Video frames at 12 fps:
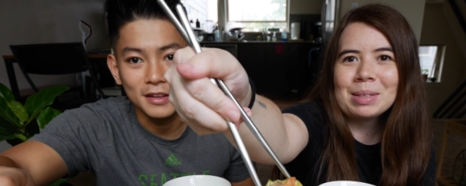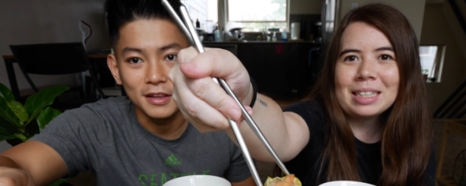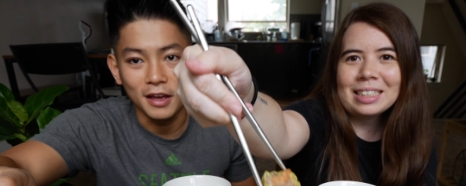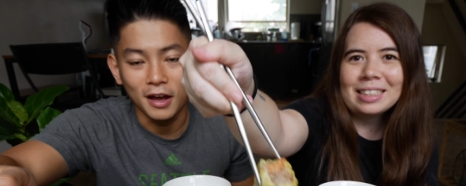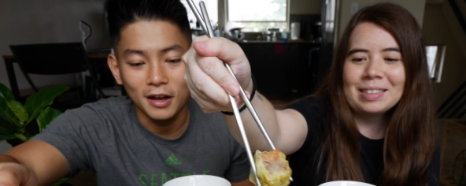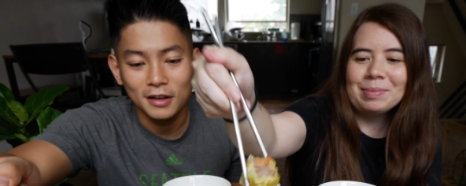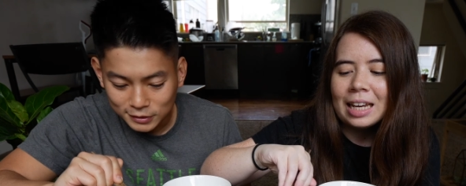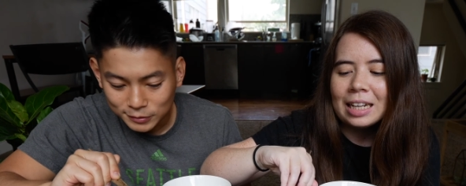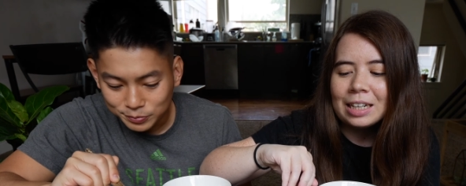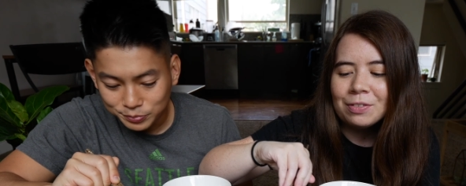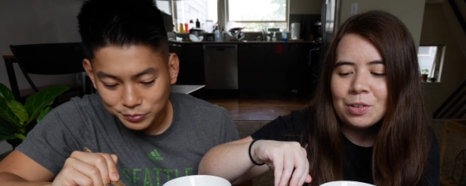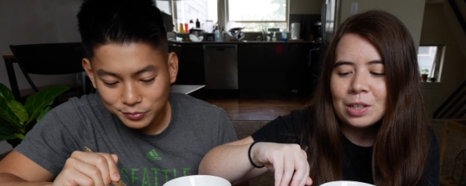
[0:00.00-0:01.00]
Speaker 1: but yeah.
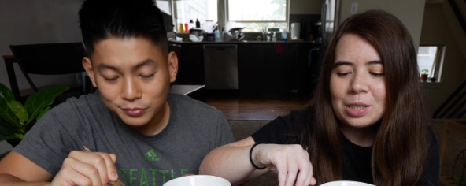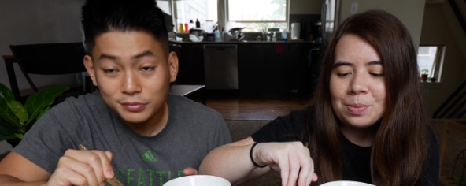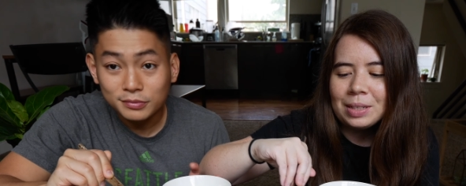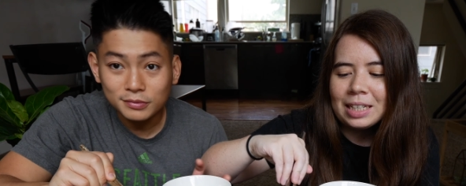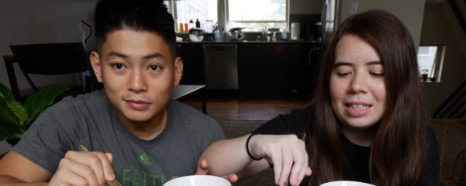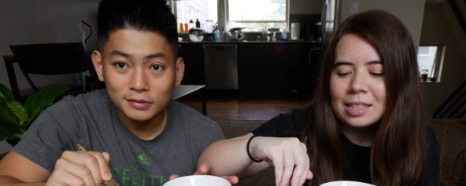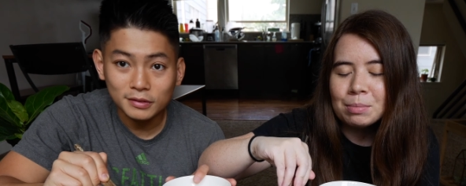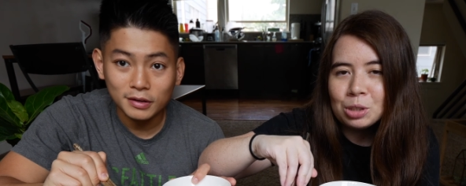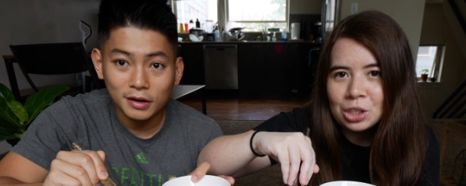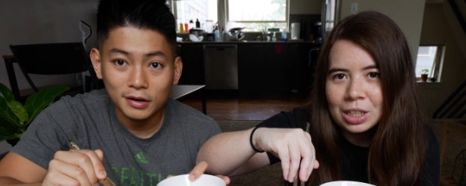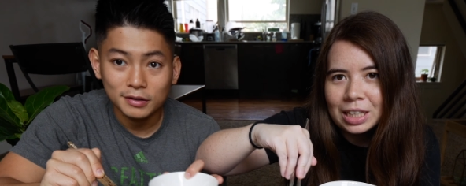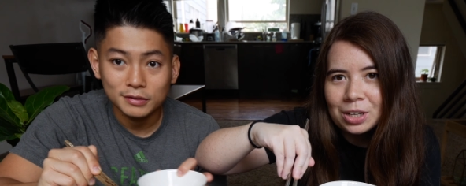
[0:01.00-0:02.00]
And of course, we need some
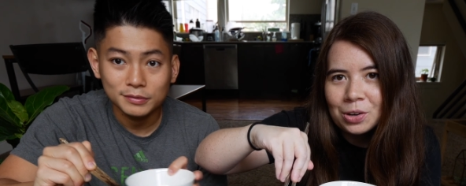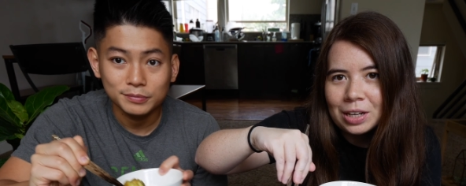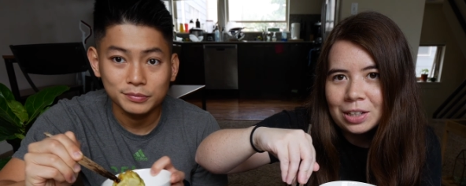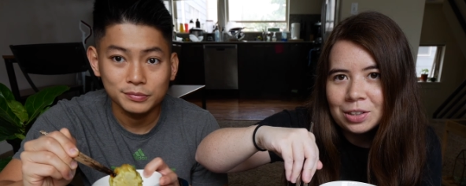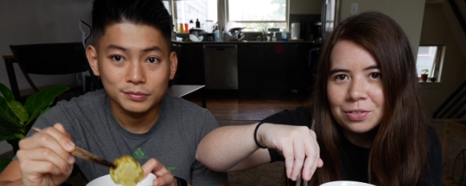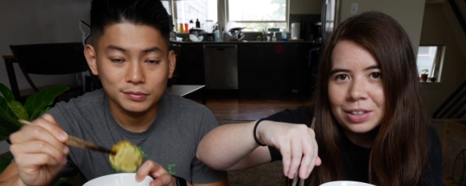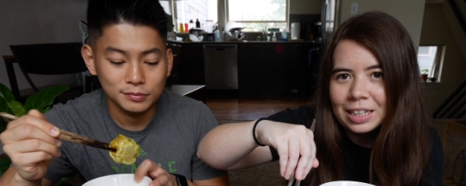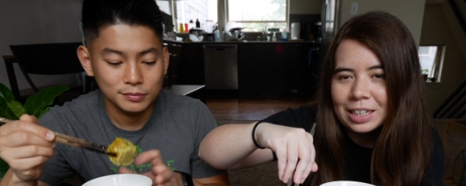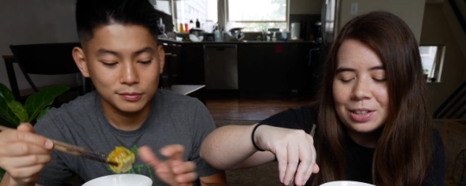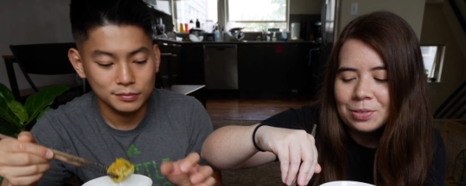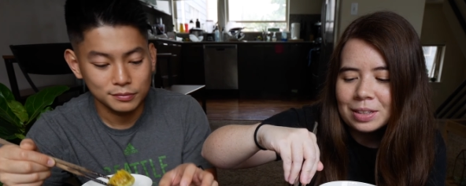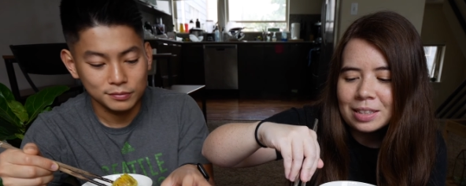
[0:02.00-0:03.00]
chili oil over
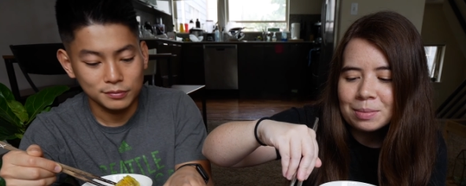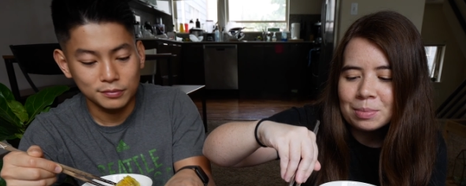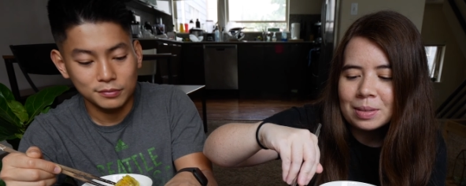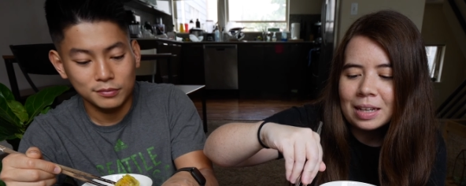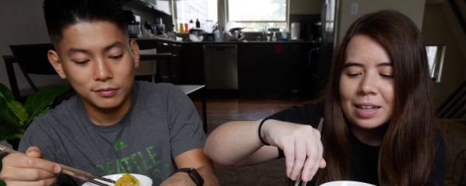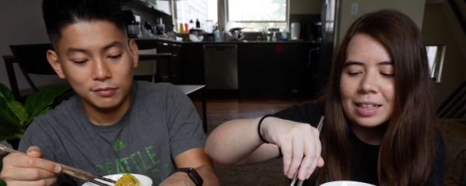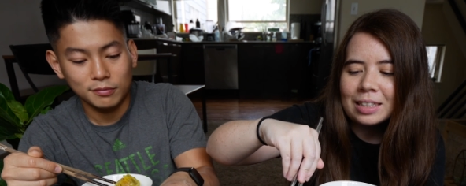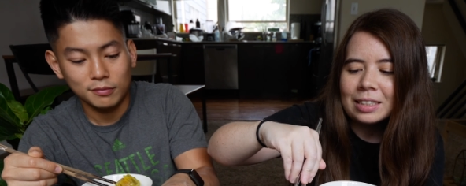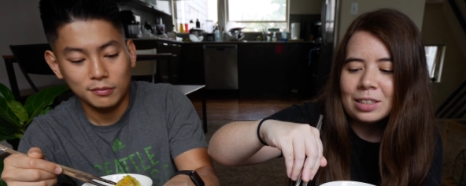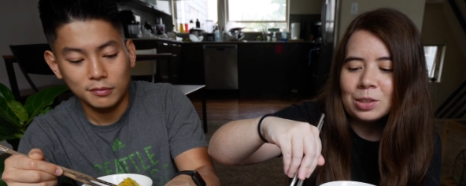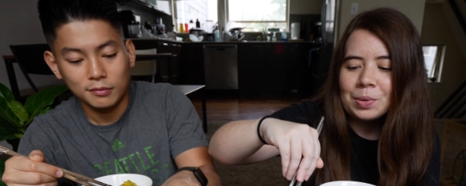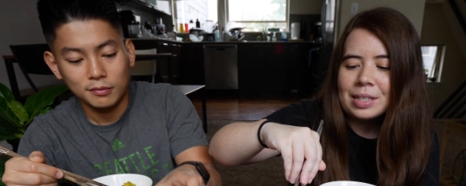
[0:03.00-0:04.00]
here with some
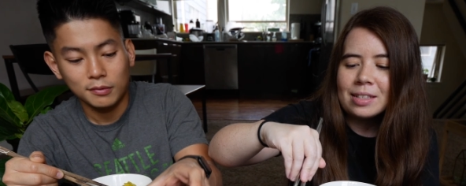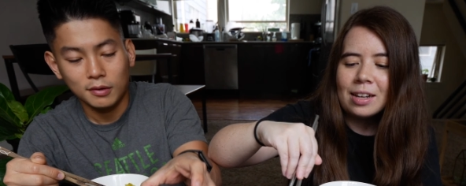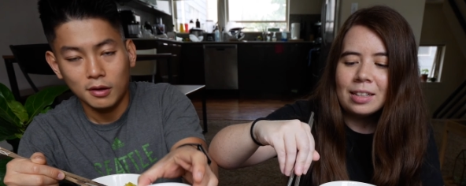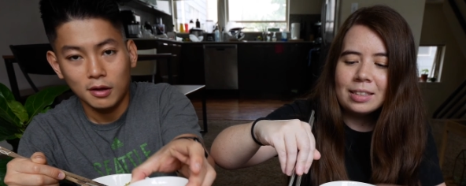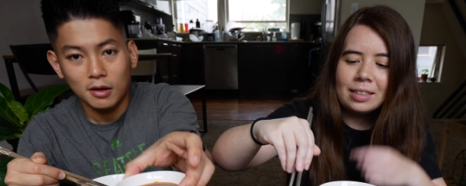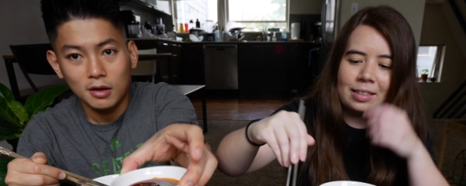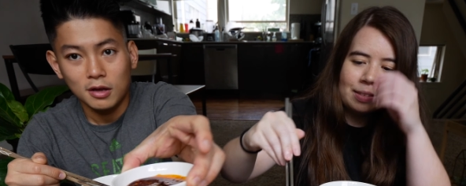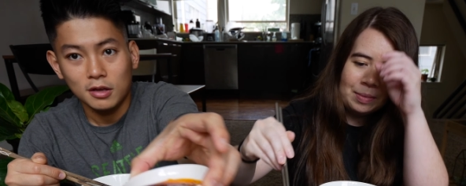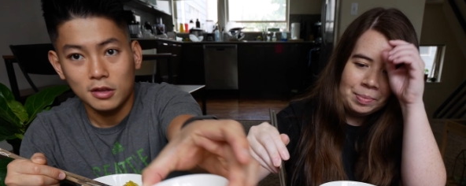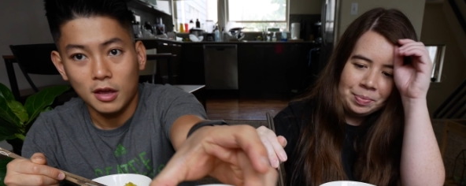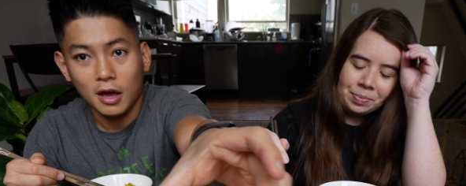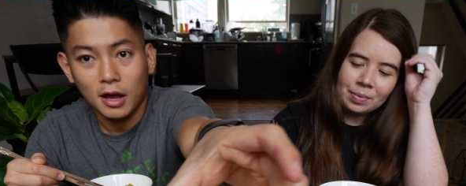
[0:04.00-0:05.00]
soy sauce.
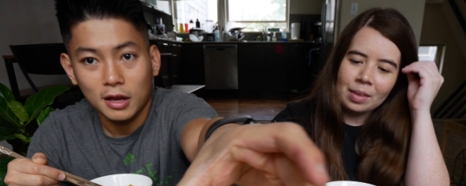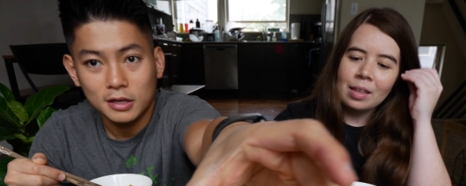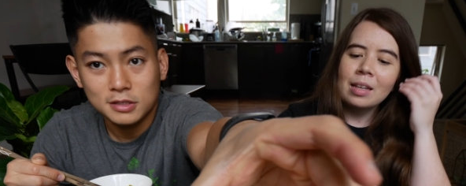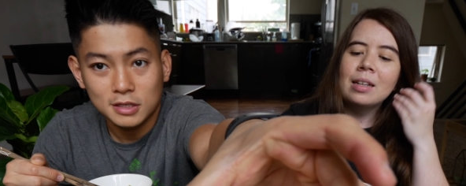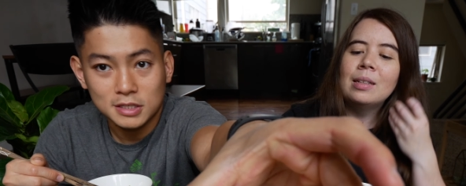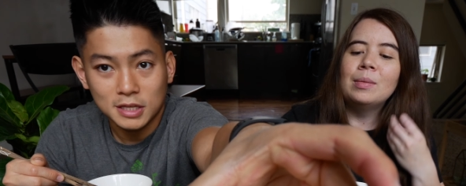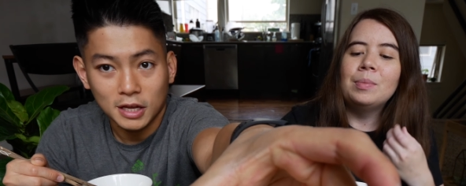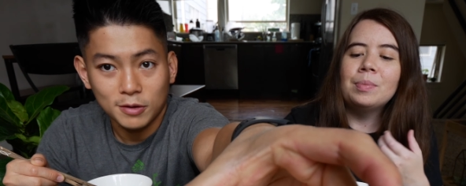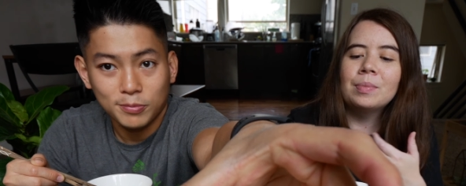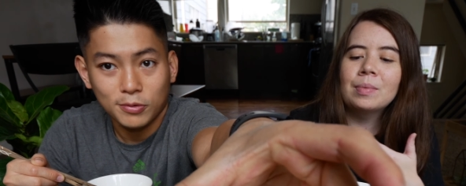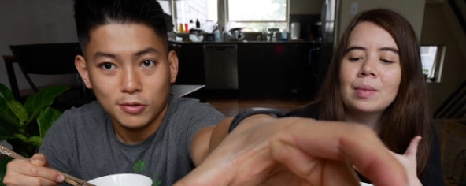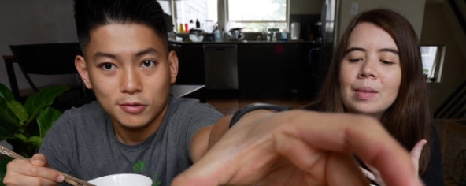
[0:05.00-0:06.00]
Speaker 2: Yeah, it's a
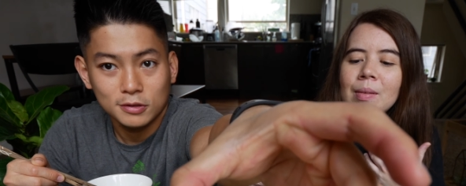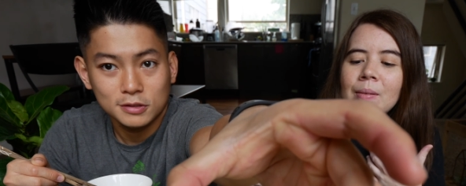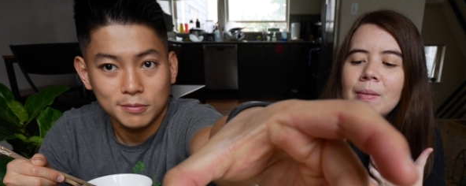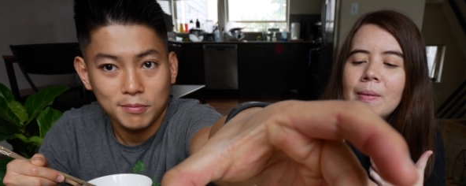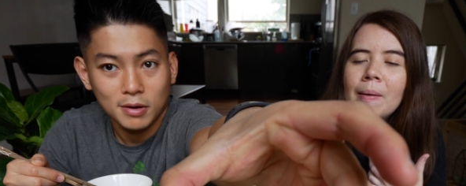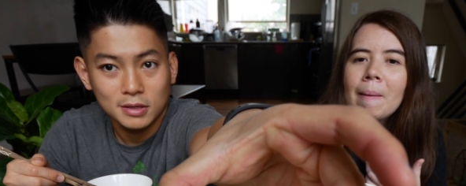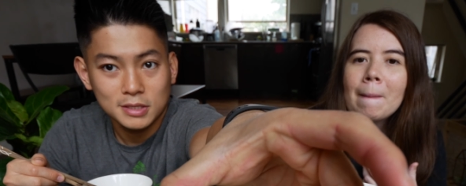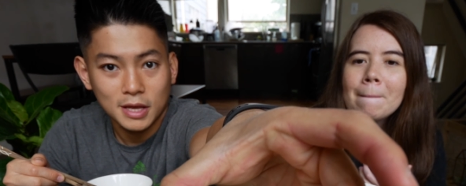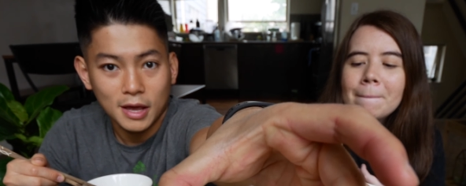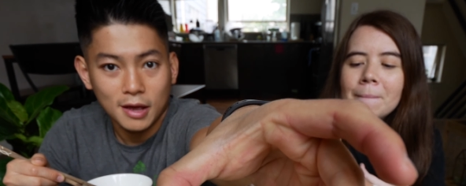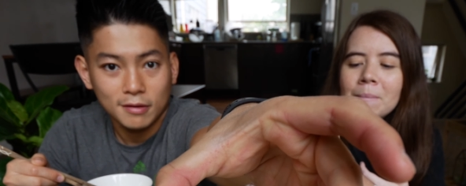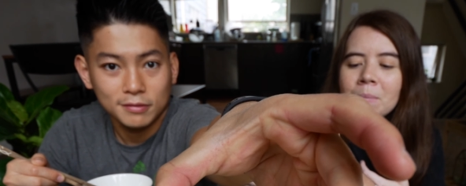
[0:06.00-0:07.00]
staple. It's a
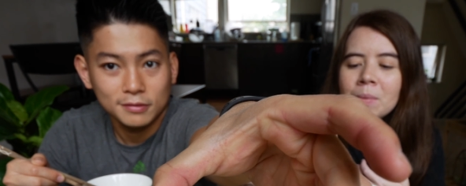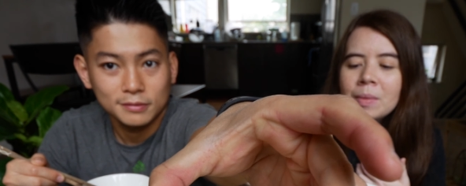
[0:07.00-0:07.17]
must-have.